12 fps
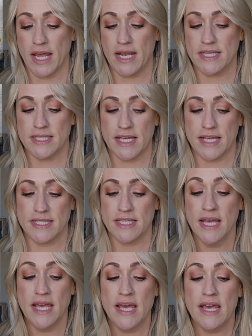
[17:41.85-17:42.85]
and it says,
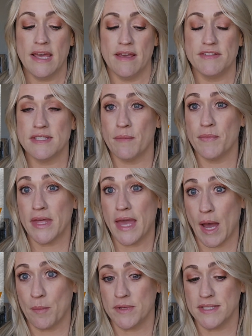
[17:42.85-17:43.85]
"If something
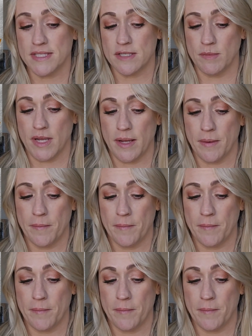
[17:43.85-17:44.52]
happens to me."